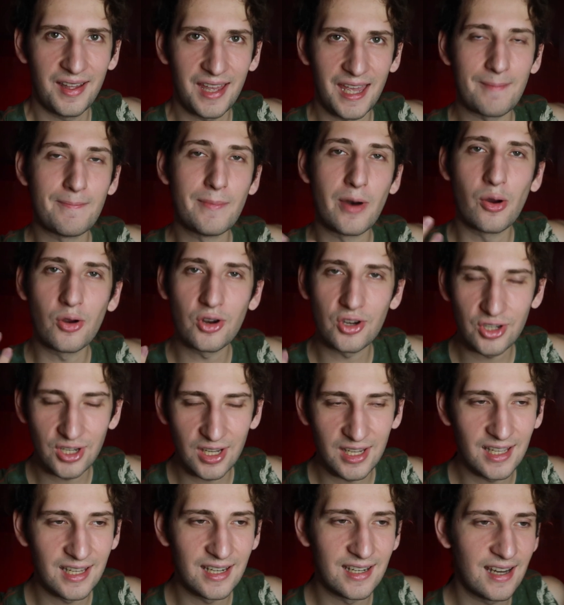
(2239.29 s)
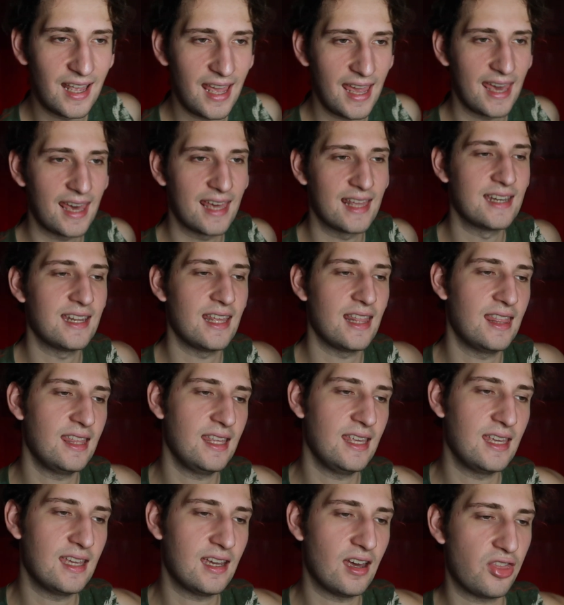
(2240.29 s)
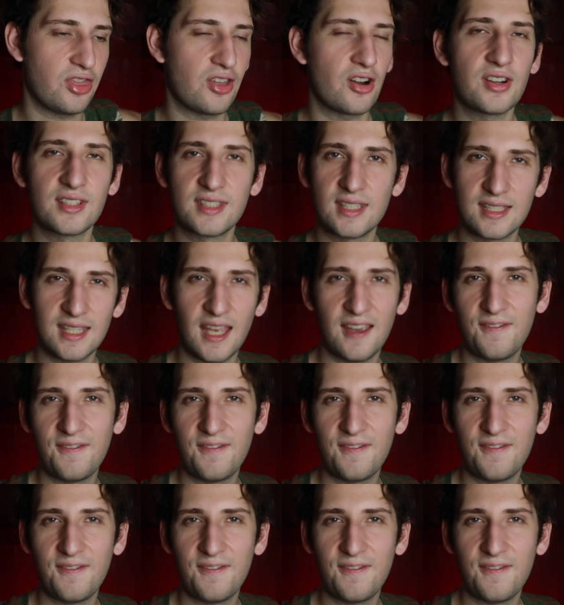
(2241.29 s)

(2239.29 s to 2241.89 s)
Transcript: emotion and the catharsis